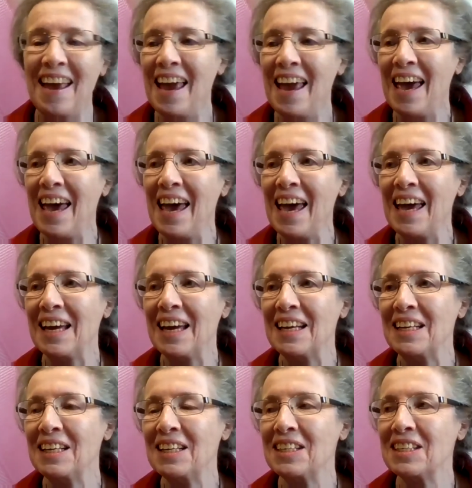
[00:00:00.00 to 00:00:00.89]

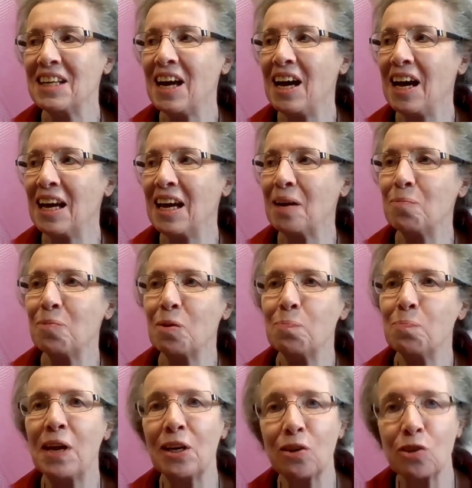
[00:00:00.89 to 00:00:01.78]
And I am
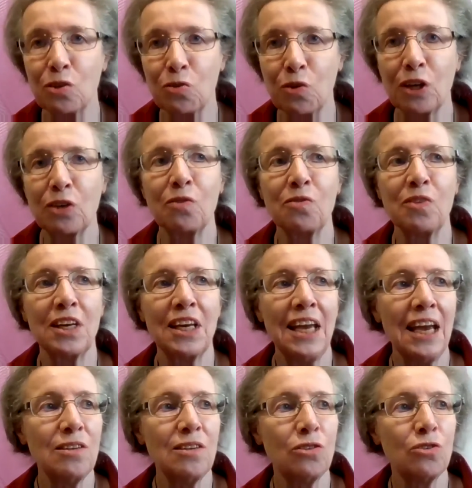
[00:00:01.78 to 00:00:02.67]
the medical director of the
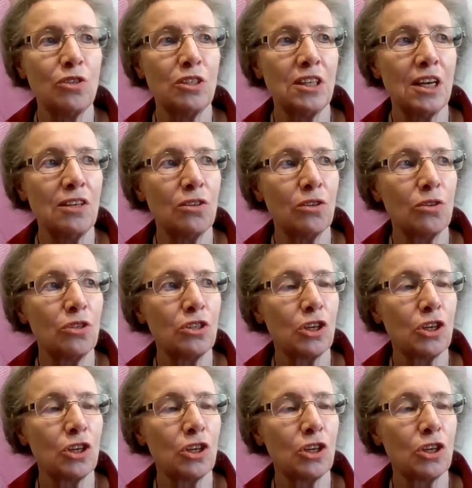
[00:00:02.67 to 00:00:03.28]
Cancer Center,